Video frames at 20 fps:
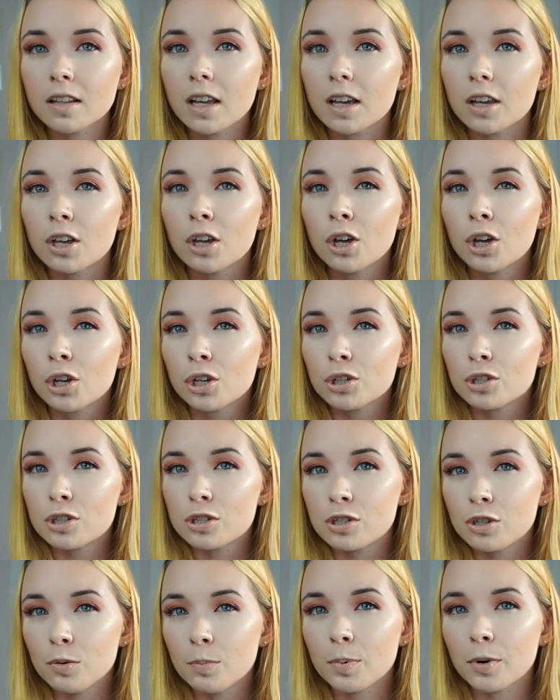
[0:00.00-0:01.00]
like
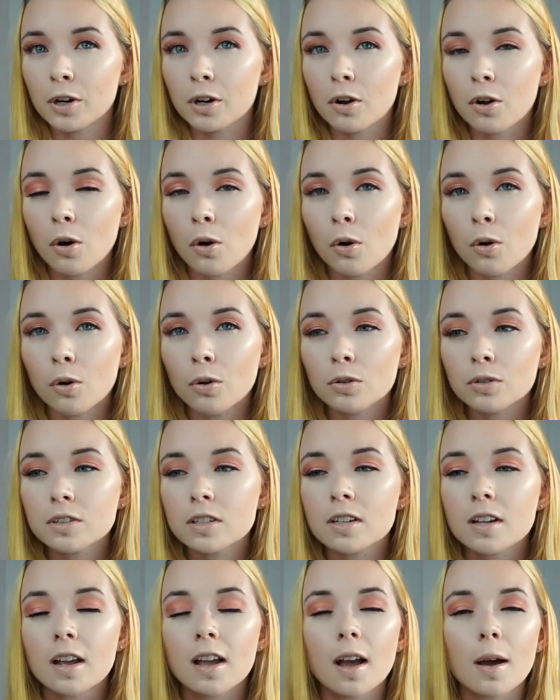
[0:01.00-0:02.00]
super cold